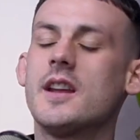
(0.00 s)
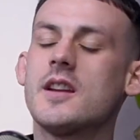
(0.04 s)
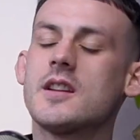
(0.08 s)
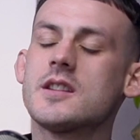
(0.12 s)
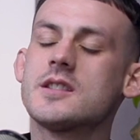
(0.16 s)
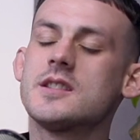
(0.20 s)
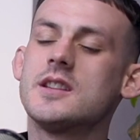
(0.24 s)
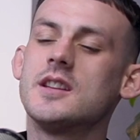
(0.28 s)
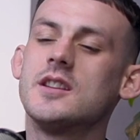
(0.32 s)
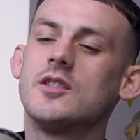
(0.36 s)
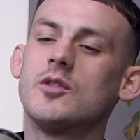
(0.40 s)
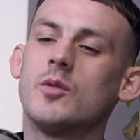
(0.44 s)

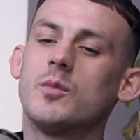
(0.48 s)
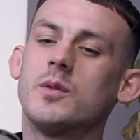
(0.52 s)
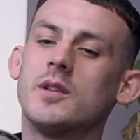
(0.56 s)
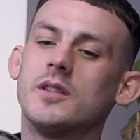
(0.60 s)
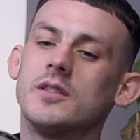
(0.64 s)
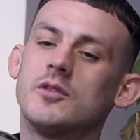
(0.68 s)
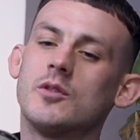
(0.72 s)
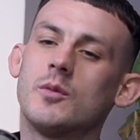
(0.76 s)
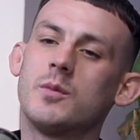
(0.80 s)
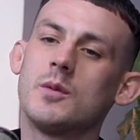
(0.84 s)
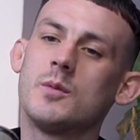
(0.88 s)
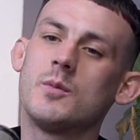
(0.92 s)
city Dublin
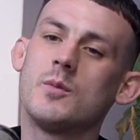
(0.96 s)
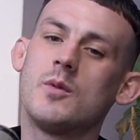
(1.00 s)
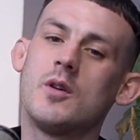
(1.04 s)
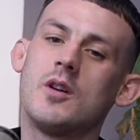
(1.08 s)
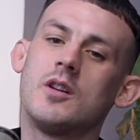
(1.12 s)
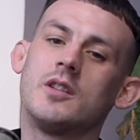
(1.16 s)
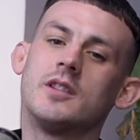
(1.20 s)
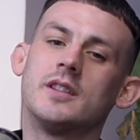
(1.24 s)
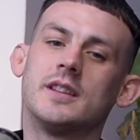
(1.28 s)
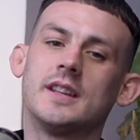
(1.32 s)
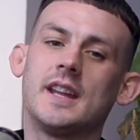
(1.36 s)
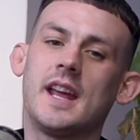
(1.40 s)

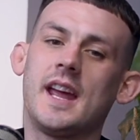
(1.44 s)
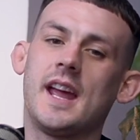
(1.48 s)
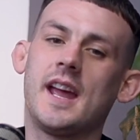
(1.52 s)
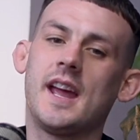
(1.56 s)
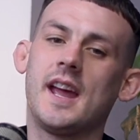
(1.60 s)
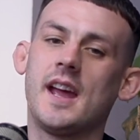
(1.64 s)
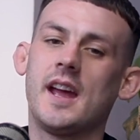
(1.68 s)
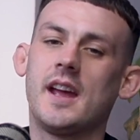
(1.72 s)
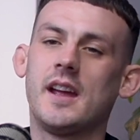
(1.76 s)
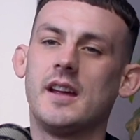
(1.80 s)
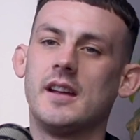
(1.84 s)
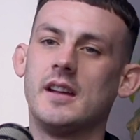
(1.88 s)
1,
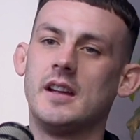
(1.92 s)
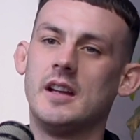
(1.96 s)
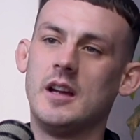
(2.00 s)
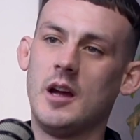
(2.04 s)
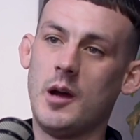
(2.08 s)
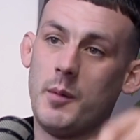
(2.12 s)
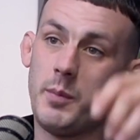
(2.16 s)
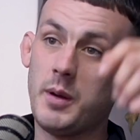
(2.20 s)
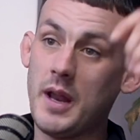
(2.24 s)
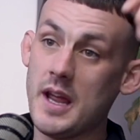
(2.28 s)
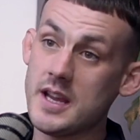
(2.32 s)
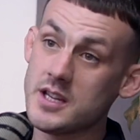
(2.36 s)
a
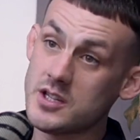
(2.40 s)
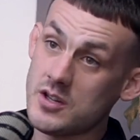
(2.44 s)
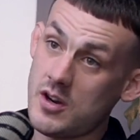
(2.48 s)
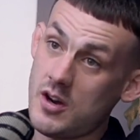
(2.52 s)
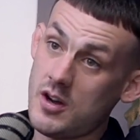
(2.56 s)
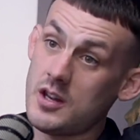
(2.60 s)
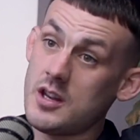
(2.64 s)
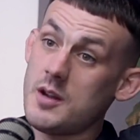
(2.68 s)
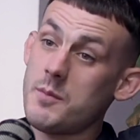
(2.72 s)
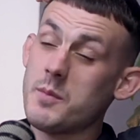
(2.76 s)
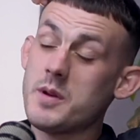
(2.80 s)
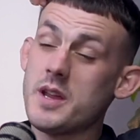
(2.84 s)
place called
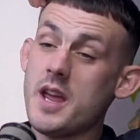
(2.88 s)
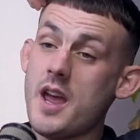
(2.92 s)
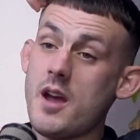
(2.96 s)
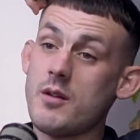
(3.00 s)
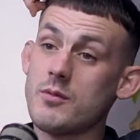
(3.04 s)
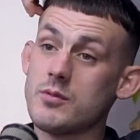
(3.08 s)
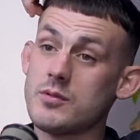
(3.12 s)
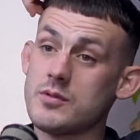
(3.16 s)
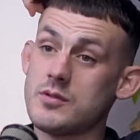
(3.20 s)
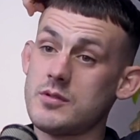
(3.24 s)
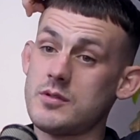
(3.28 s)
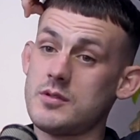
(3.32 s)
Liberty
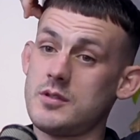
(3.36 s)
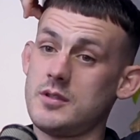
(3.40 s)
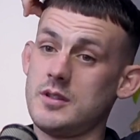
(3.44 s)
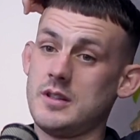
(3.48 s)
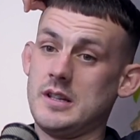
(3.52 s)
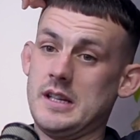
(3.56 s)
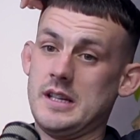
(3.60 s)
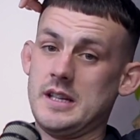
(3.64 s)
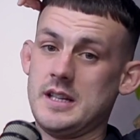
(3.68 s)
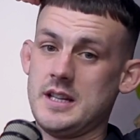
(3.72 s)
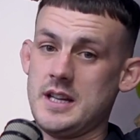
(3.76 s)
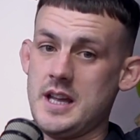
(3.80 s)
House.
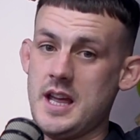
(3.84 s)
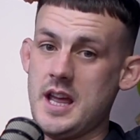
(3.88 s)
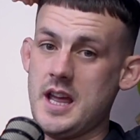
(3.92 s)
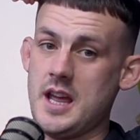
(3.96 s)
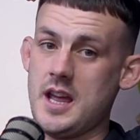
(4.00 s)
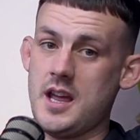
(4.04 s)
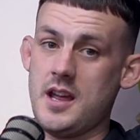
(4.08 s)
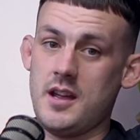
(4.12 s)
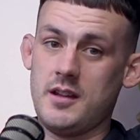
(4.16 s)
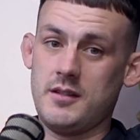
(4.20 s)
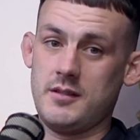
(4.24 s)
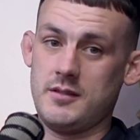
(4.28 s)

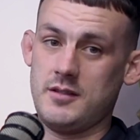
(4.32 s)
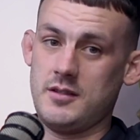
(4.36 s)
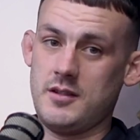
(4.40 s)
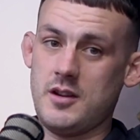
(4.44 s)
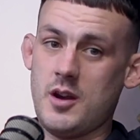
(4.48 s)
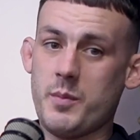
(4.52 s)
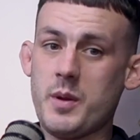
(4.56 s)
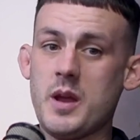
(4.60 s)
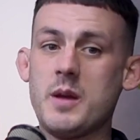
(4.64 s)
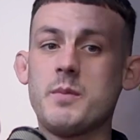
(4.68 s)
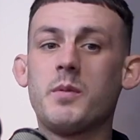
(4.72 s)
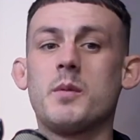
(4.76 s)
A lot
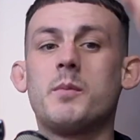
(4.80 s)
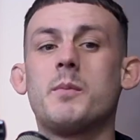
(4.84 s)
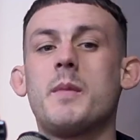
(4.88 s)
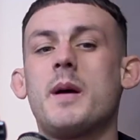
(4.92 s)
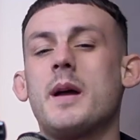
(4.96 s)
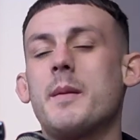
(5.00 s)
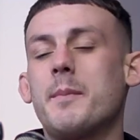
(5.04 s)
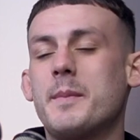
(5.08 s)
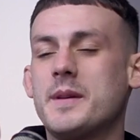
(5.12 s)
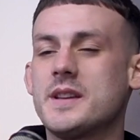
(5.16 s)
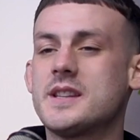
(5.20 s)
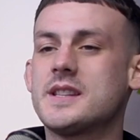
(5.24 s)
of people
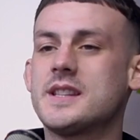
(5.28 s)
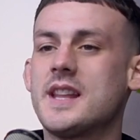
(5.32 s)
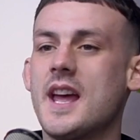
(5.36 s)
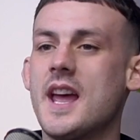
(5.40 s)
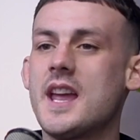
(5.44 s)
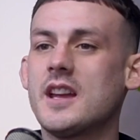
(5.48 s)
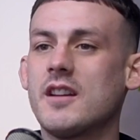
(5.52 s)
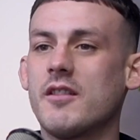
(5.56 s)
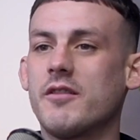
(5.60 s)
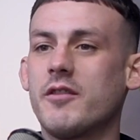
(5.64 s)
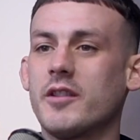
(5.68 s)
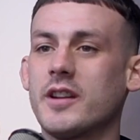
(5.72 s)

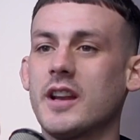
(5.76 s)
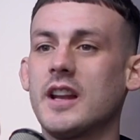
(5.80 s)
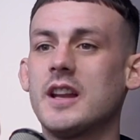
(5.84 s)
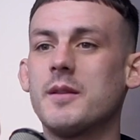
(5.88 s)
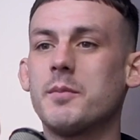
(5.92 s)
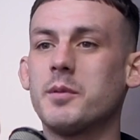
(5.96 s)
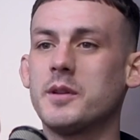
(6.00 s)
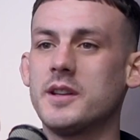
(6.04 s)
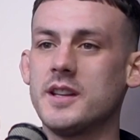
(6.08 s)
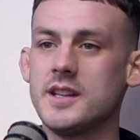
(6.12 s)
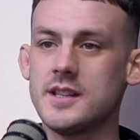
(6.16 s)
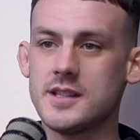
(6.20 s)
mistake it for the
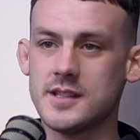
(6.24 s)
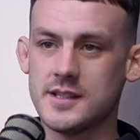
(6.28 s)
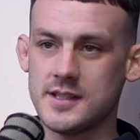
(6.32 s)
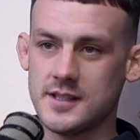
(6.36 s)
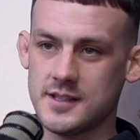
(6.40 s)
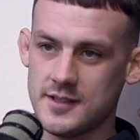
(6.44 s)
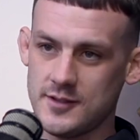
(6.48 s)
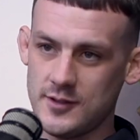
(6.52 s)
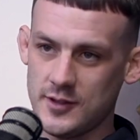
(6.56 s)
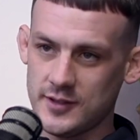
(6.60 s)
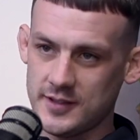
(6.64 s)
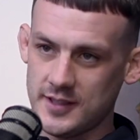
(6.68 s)
Liberties.
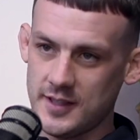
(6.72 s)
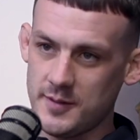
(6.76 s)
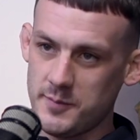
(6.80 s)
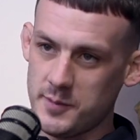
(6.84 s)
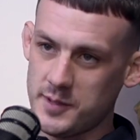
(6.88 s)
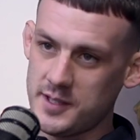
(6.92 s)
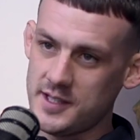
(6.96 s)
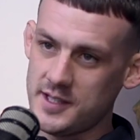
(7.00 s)
It's not the Liberties,